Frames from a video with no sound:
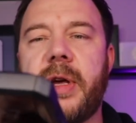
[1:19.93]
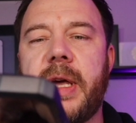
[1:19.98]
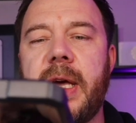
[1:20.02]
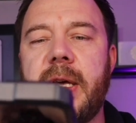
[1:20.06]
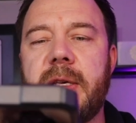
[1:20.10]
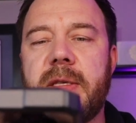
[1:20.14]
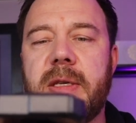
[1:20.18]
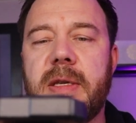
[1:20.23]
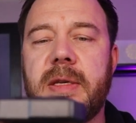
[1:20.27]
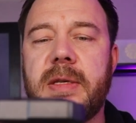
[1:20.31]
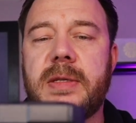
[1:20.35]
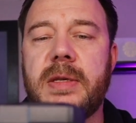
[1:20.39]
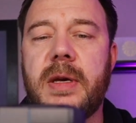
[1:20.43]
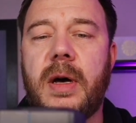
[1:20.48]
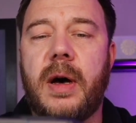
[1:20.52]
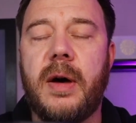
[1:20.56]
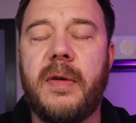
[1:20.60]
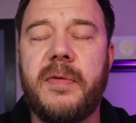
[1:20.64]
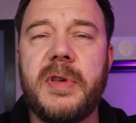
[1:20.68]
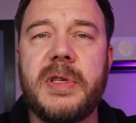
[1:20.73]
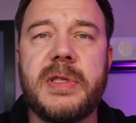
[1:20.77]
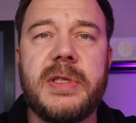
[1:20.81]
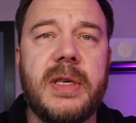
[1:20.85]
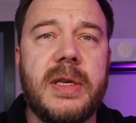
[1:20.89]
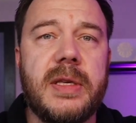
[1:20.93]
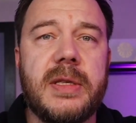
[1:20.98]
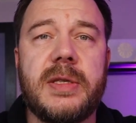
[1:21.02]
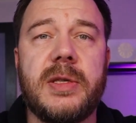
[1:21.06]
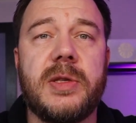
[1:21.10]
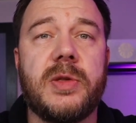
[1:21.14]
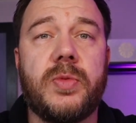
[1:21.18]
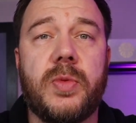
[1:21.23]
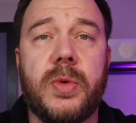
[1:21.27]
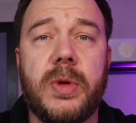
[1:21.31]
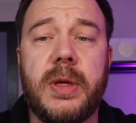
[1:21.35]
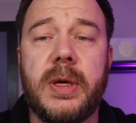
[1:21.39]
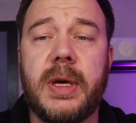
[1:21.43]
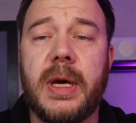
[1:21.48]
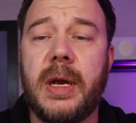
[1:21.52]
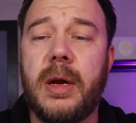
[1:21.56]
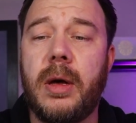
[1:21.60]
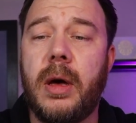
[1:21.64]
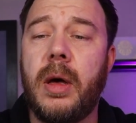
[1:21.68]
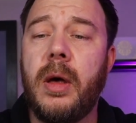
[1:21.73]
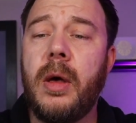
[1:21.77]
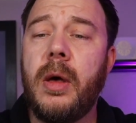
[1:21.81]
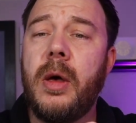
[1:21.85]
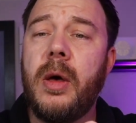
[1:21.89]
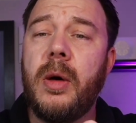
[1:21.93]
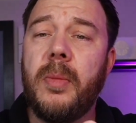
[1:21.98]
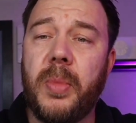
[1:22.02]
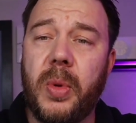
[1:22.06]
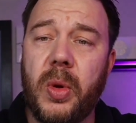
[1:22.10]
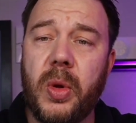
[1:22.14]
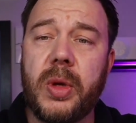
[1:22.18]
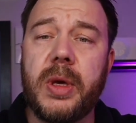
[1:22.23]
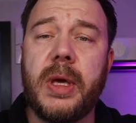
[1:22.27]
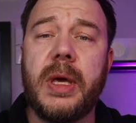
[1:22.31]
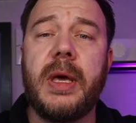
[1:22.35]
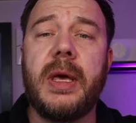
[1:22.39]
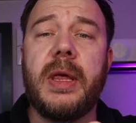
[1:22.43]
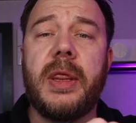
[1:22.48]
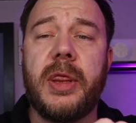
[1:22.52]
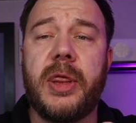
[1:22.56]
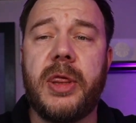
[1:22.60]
cases. Obviously, this is really kind of bulky and